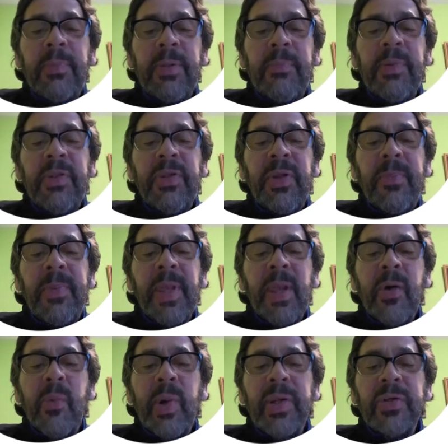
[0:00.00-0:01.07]
PPGP
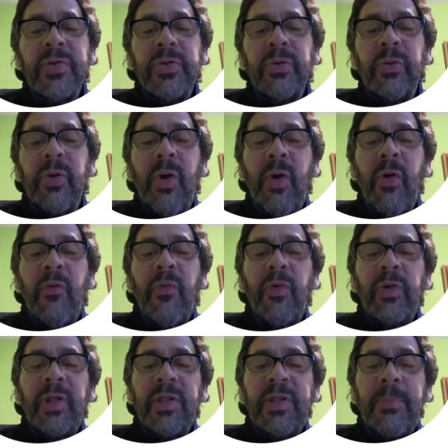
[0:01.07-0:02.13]
equation
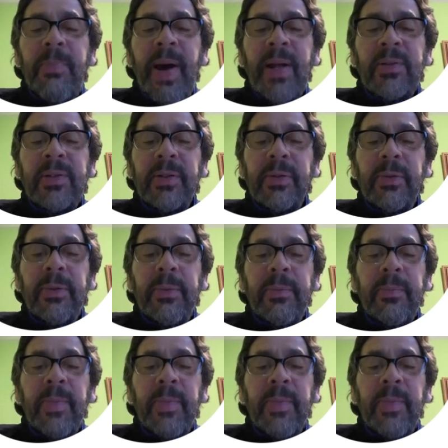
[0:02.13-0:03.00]
for the antiparticle